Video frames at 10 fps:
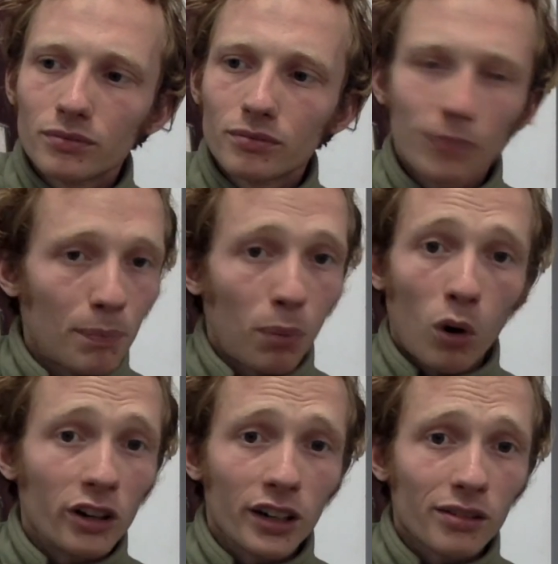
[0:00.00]
my
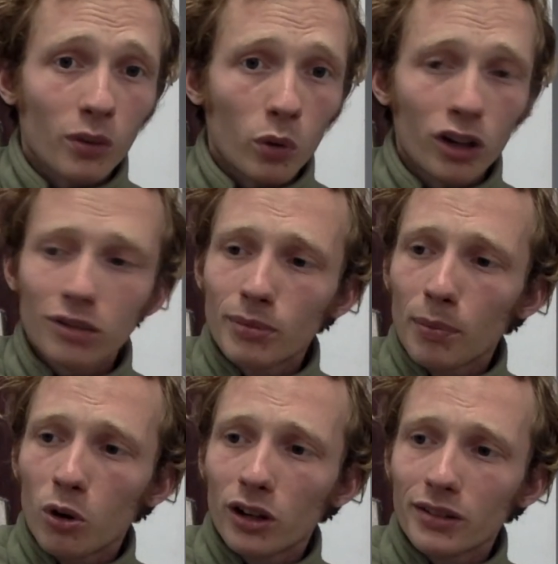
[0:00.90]
pouring is the worst. My
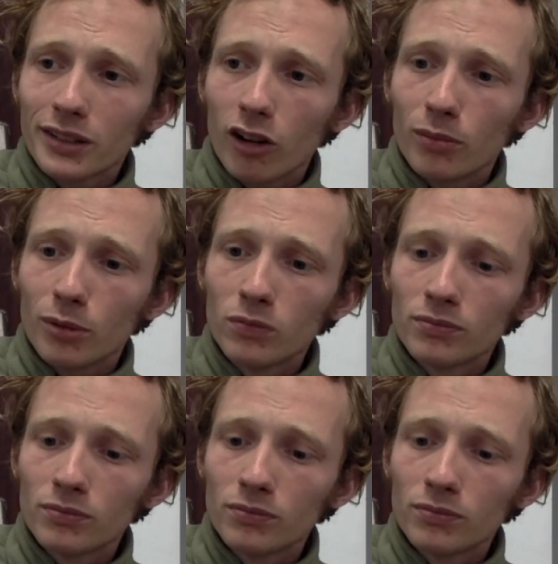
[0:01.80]
pouring is terrible.